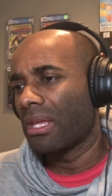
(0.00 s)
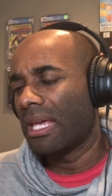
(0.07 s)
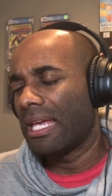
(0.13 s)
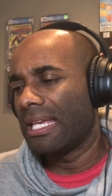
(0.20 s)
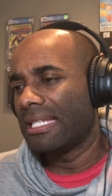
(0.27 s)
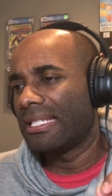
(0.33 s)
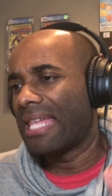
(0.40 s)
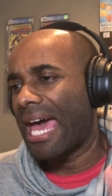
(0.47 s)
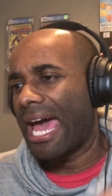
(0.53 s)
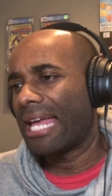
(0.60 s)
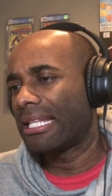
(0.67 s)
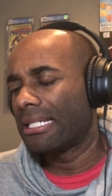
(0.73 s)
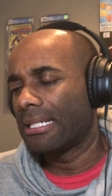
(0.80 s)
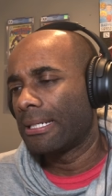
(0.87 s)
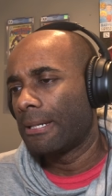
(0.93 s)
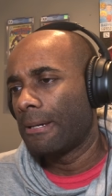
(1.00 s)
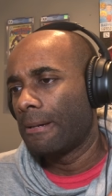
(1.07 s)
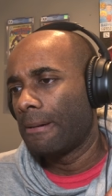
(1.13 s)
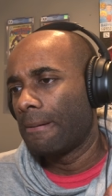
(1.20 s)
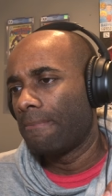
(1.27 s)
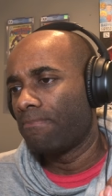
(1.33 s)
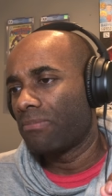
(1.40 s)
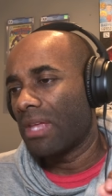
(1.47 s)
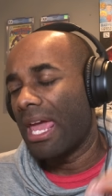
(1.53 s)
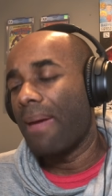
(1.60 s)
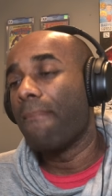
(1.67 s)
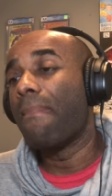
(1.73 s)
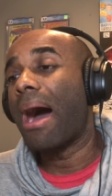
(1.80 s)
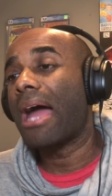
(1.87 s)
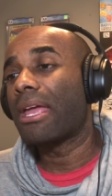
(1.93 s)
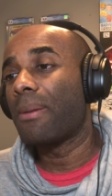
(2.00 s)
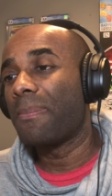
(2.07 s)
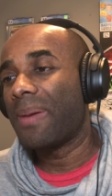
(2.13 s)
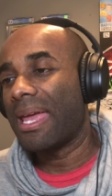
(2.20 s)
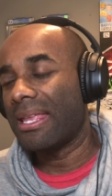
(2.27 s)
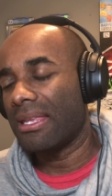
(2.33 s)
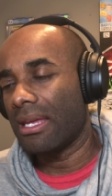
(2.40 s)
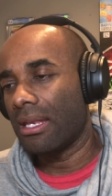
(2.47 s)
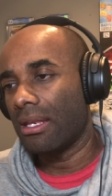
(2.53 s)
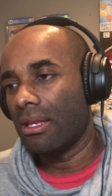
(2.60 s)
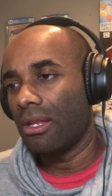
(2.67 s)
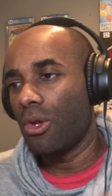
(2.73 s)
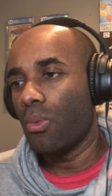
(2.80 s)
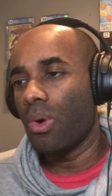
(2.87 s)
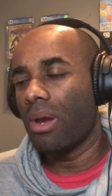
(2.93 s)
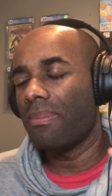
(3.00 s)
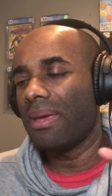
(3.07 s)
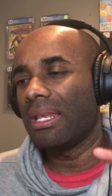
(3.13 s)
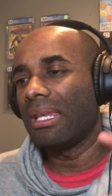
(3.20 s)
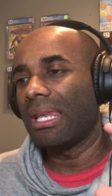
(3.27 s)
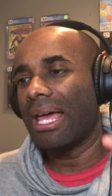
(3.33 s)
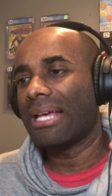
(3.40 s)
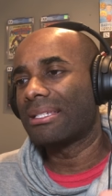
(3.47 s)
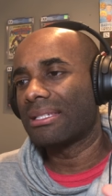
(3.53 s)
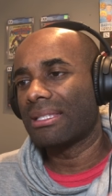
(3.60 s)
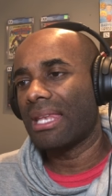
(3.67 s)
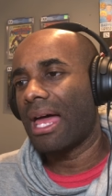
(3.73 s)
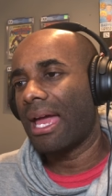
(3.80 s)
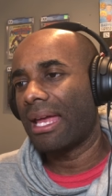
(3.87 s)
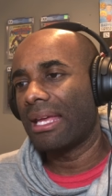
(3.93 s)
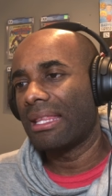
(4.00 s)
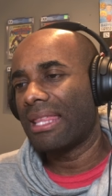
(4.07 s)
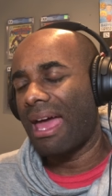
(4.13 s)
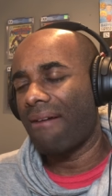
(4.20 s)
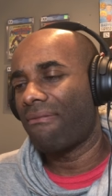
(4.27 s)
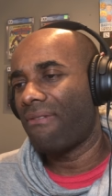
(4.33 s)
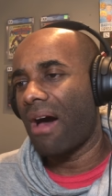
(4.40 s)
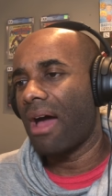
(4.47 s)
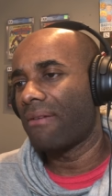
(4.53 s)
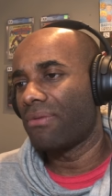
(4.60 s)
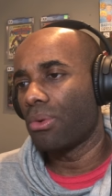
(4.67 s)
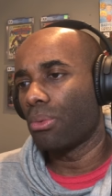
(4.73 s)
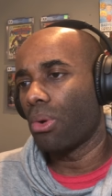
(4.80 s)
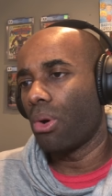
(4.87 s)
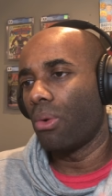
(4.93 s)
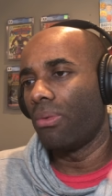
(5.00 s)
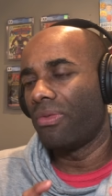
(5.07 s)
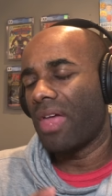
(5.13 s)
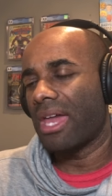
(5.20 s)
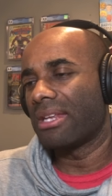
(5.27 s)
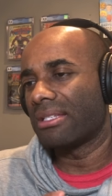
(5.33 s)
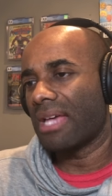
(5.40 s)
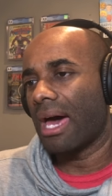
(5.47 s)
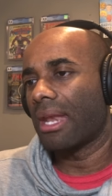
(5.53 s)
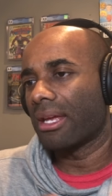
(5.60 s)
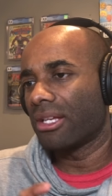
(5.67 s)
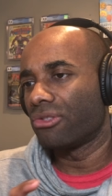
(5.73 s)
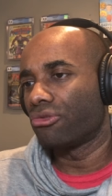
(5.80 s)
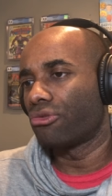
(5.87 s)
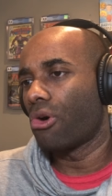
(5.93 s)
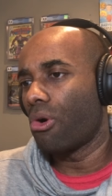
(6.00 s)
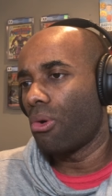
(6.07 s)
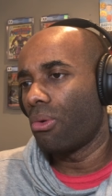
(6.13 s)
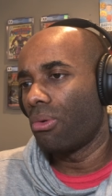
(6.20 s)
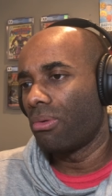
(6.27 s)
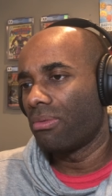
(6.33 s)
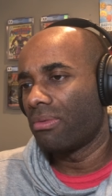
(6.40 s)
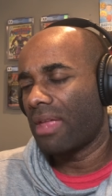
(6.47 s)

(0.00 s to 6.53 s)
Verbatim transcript: is that in my opinion, you want to be less like that five year old that is out of control,